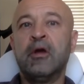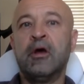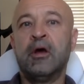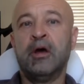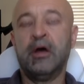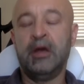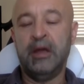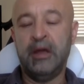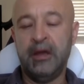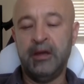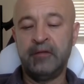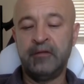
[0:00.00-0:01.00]
uh,
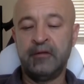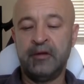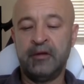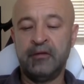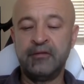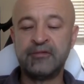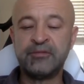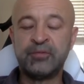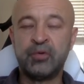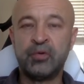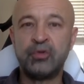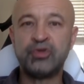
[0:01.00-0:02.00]
and this
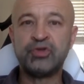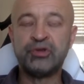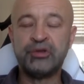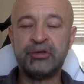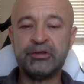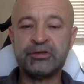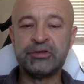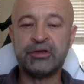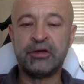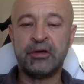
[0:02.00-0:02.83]
approach is